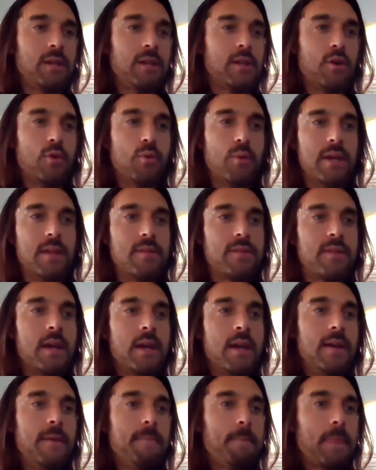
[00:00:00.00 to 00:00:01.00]
you know, with
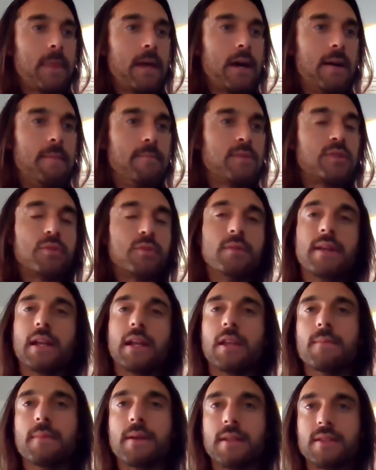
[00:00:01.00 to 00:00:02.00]
um, certain
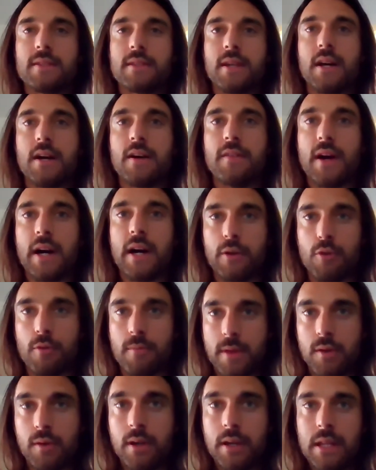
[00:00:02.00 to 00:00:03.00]
elements of
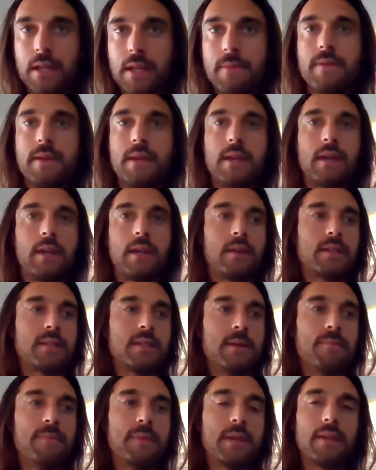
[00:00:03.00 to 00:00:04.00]
autoimmunity being
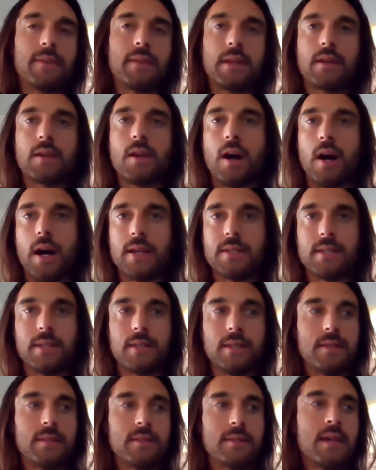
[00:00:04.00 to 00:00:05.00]
something that
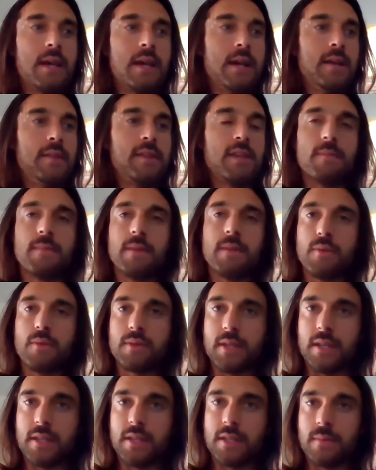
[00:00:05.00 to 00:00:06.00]
causes the immune
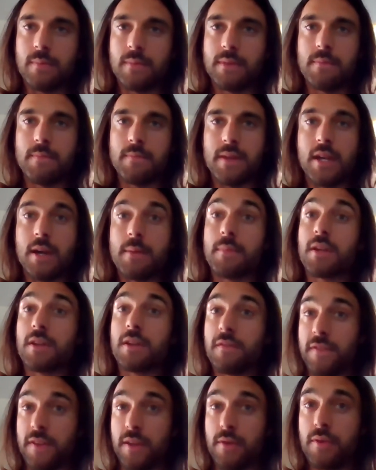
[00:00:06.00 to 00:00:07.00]
system to become
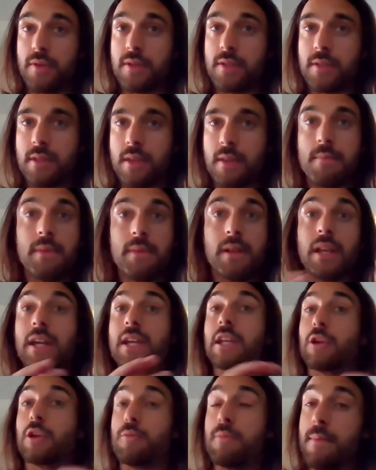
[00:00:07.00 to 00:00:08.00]
confused,
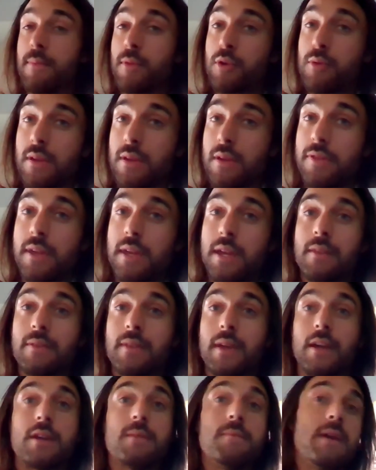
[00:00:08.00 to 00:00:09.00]
molecular mimicry thing
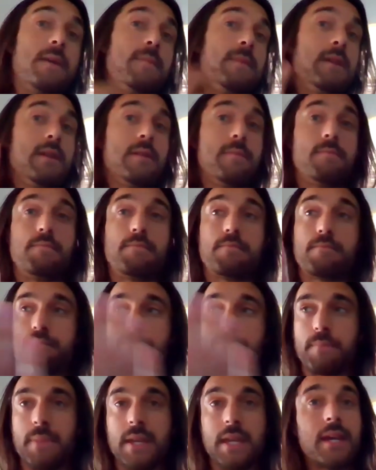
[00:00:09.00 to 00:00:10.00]
that can maybe
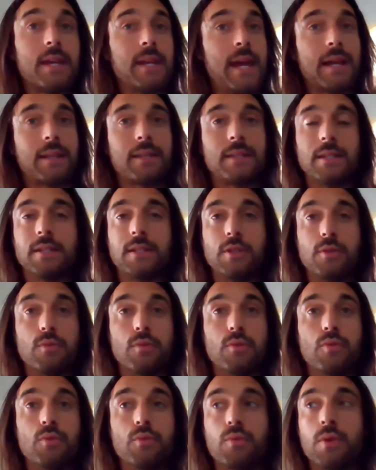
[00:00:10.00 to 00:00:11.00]
be connected
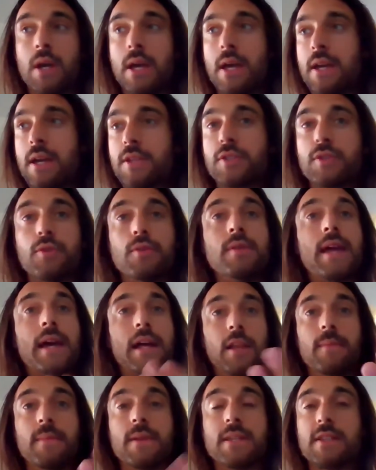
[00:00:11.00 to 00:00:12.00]
to certain
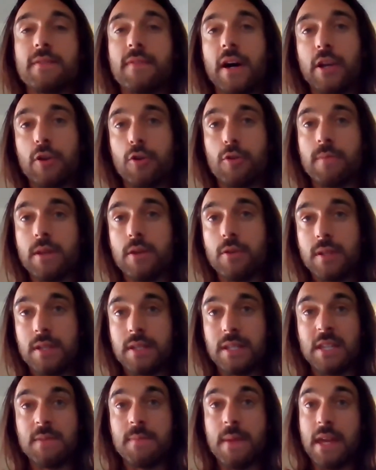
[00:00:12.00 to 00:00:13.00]
elements of autoimmune
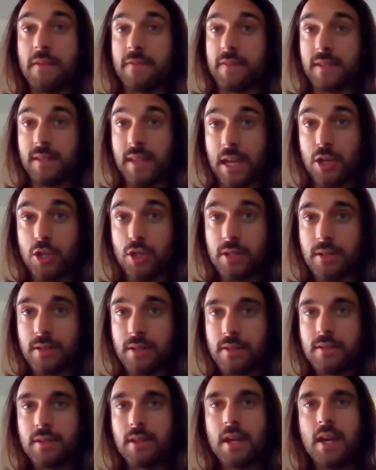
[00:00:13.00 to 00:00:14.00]
disease
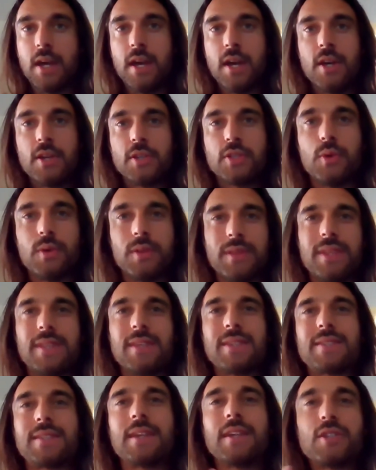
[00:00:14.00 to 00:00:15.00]
manifestations. So
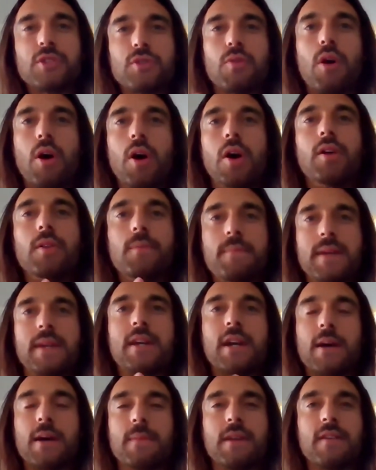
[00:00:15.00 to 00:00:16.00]
these things are all
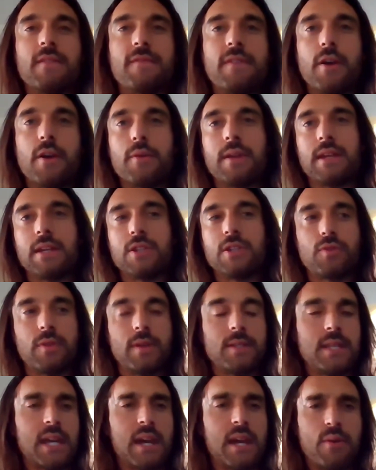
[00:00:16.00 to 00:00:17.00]
becoming very
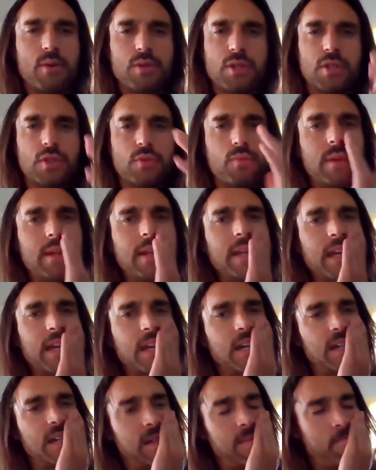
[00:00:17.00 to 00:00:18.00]
interesting. I was just reading
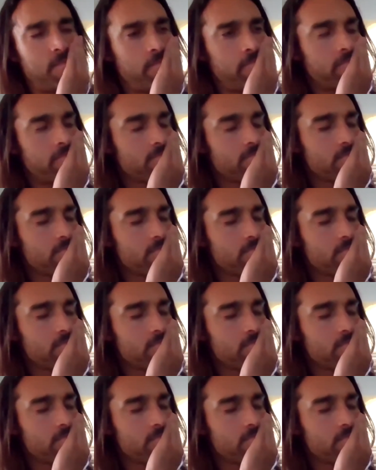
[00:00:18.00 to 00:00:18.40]
um,